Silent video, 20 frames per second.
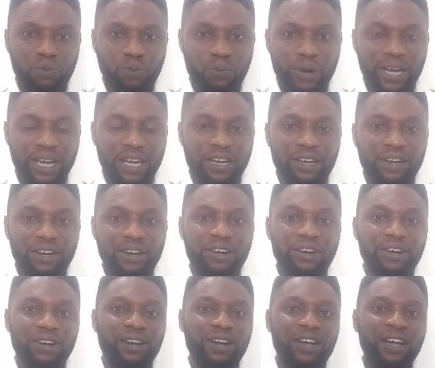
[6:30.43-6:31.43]
with
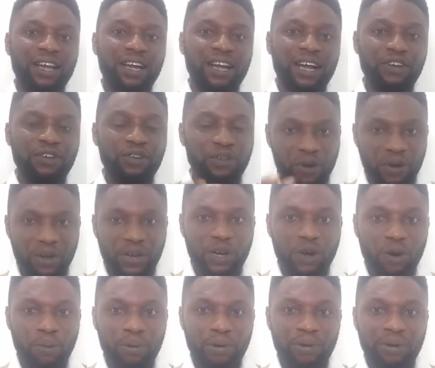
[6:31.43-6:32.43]

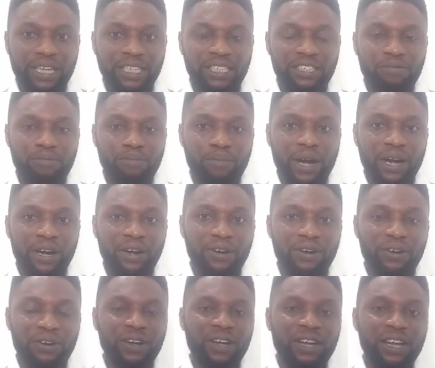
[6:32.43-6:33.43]
another operative
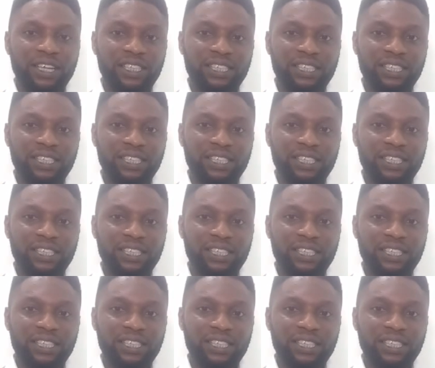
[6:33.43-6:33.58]
marker,